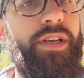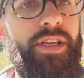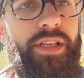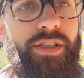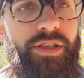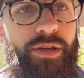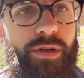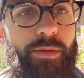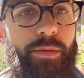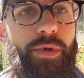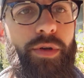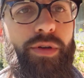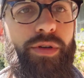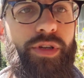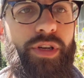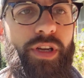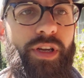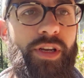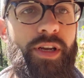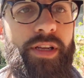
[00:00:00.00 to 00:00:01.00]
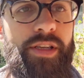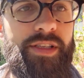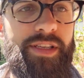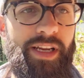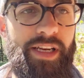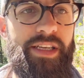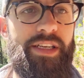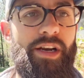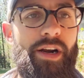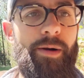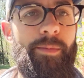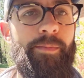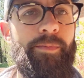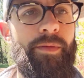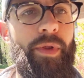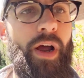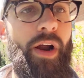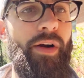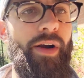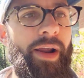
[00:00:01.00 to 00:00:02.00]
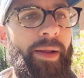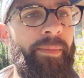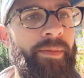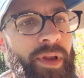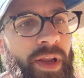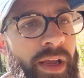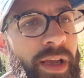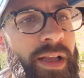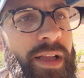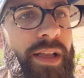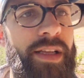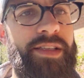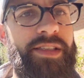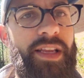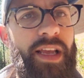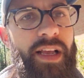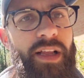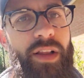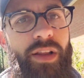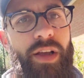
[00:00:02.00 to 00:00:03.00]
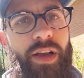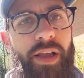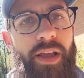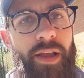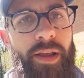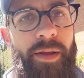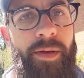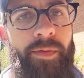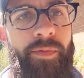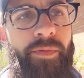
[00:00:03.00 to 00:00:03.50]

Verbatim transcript: distribution center. All right, let's take a look.